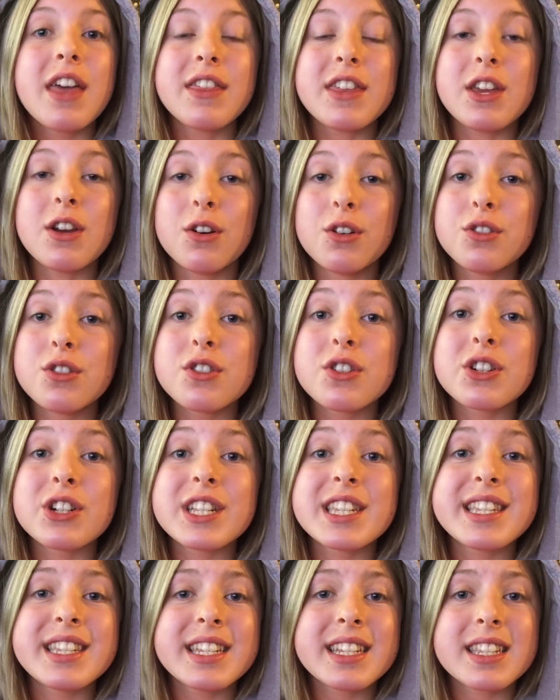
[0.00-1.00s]
The Ultras are
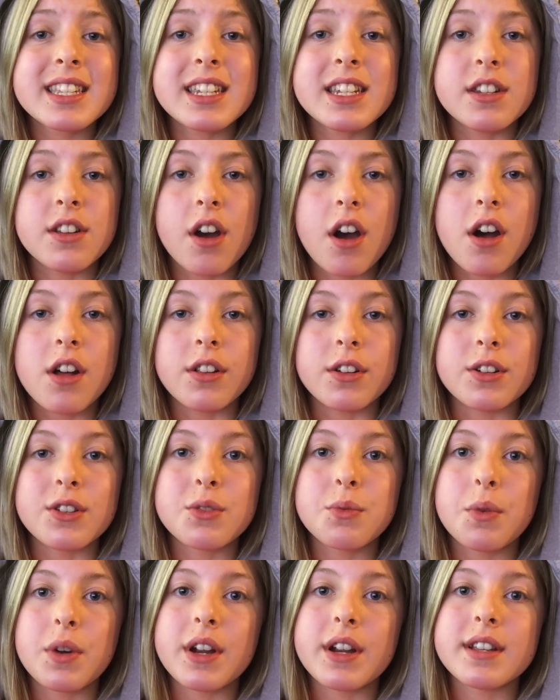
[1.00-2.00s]

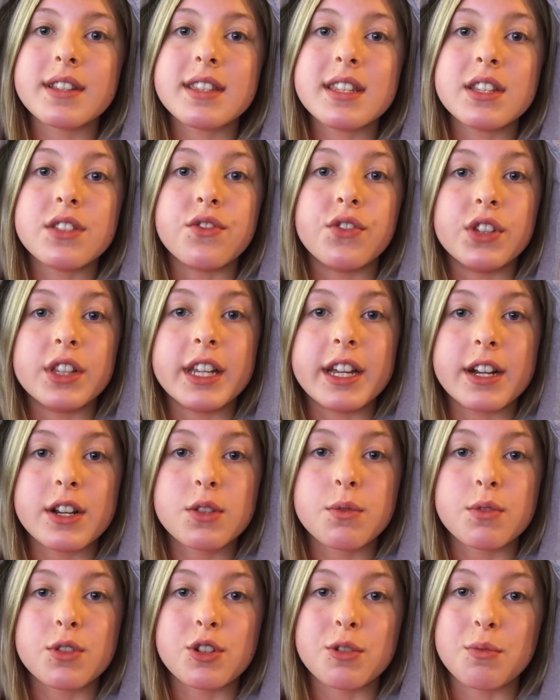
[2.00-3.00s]
$60, whereas these
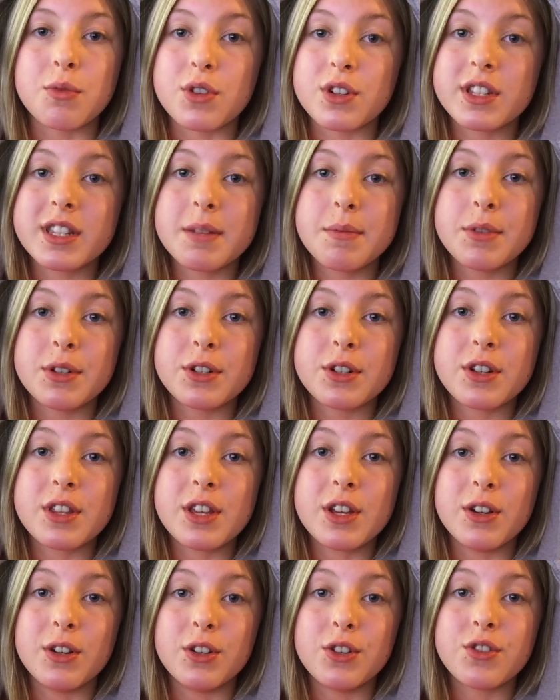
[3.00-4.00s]
Volares, which are more similar to
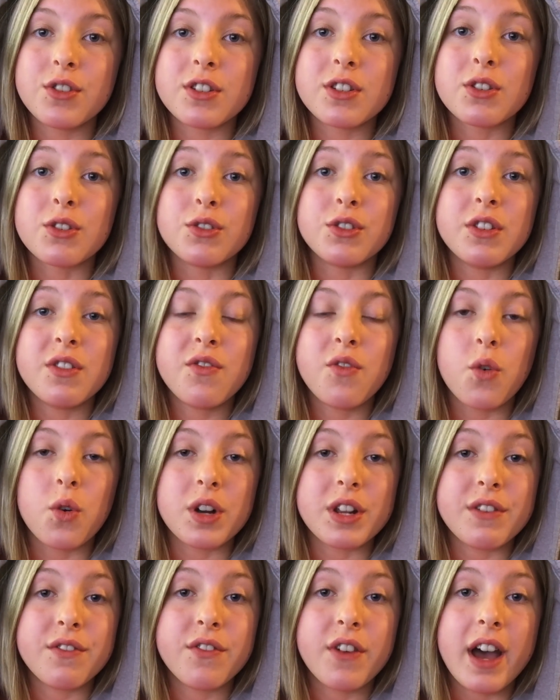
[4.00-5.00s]
the Ultras, are only
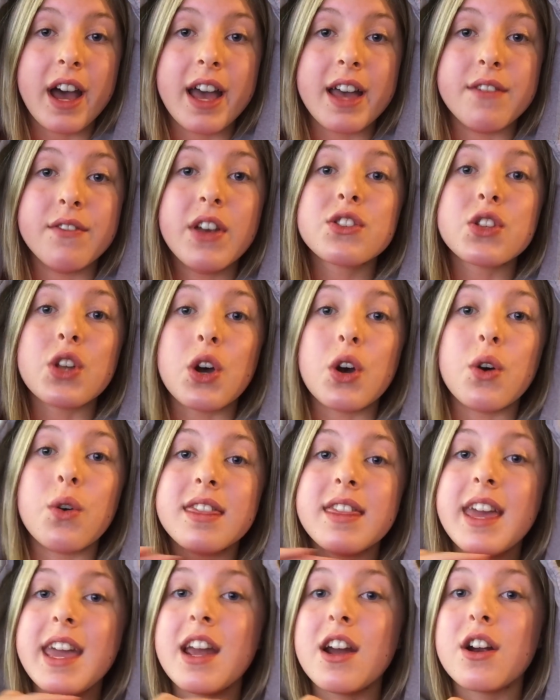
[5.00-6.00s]
$45. So
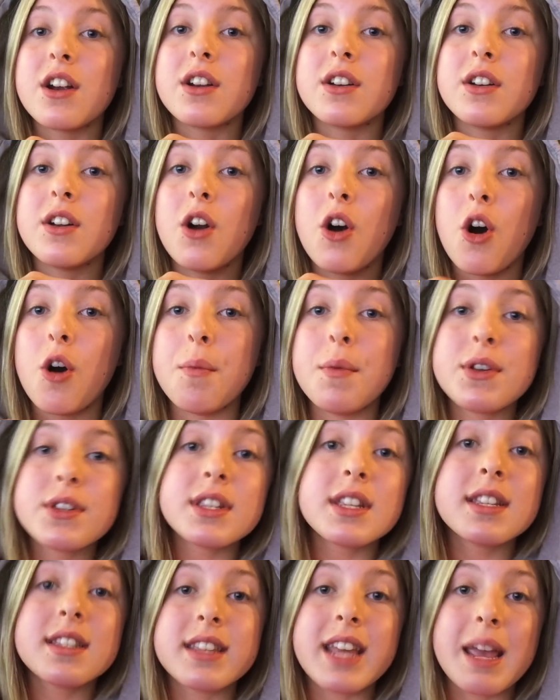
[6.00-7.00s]
they are almost
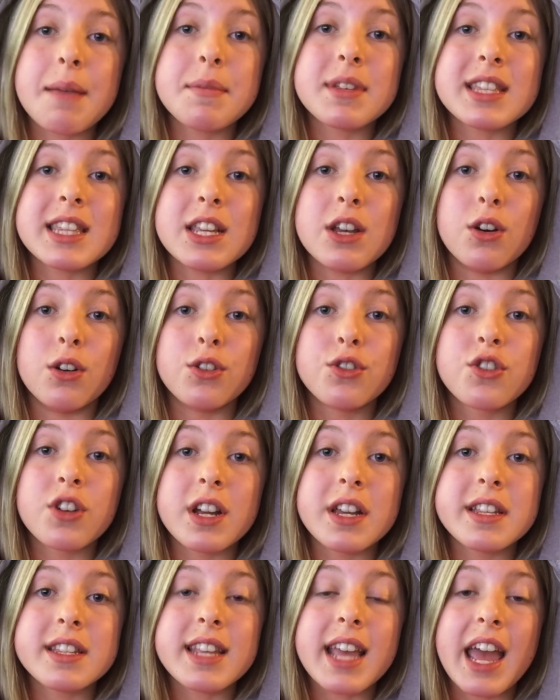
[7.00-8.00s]
the same as the
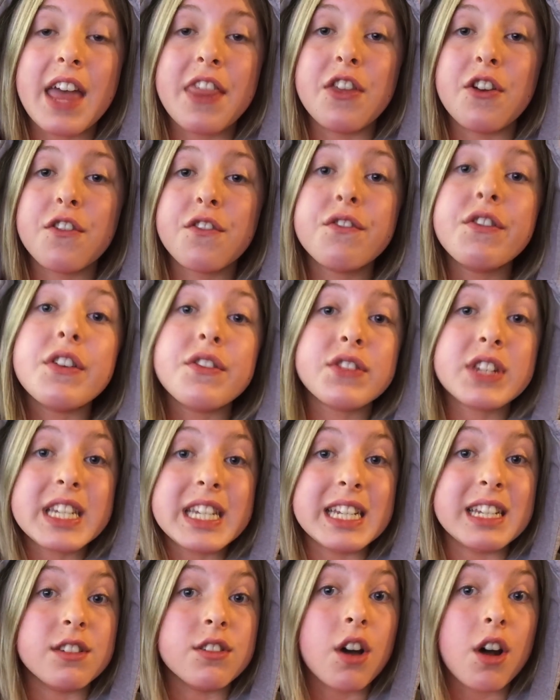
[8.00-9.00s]
Ultras, and they're
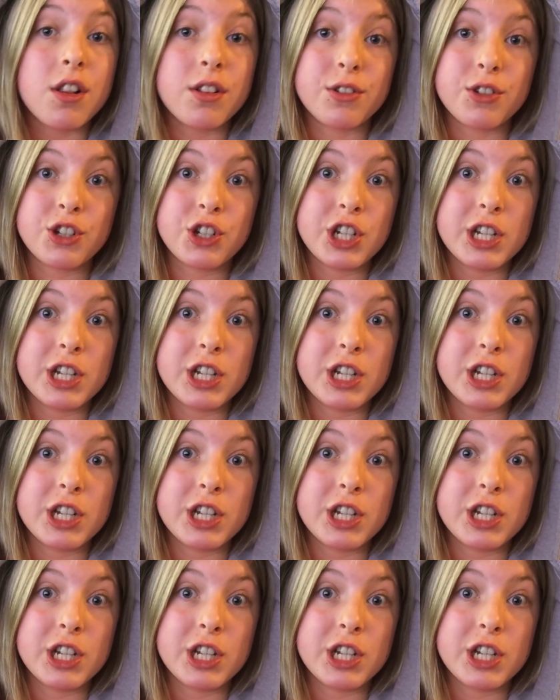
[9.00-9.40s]
$15